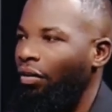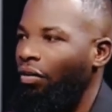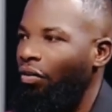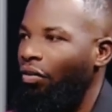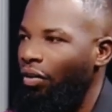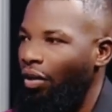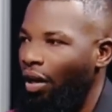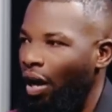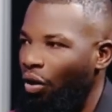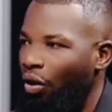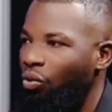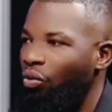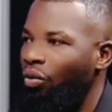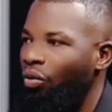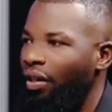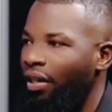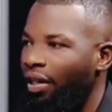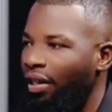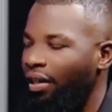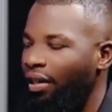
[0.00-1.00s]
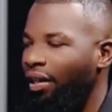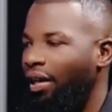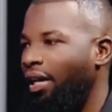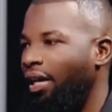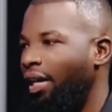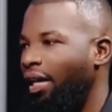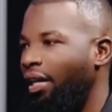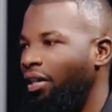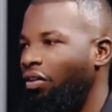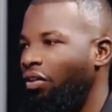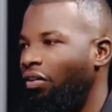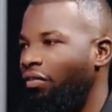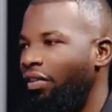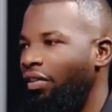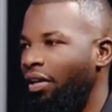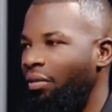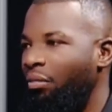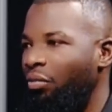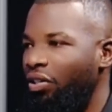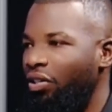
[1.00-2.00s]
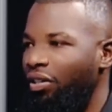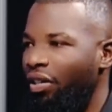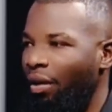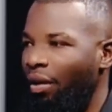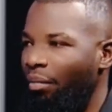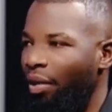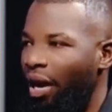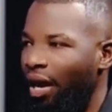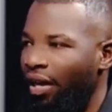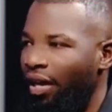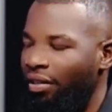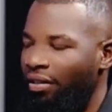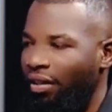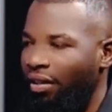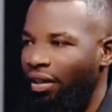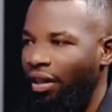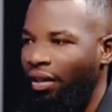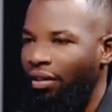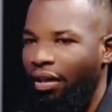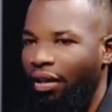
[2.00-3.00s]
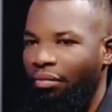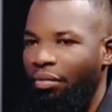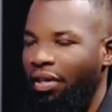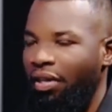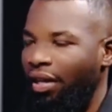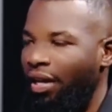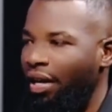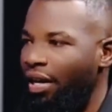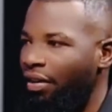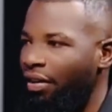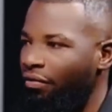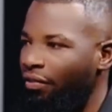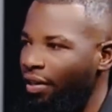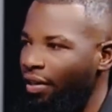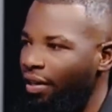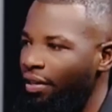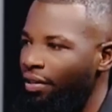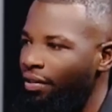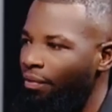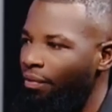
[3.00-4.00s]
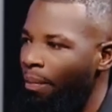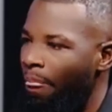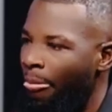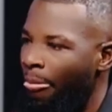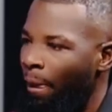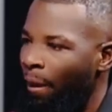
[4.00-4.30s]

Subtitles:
on how to heal and let go of the emotional baggage that I've been carrying for years.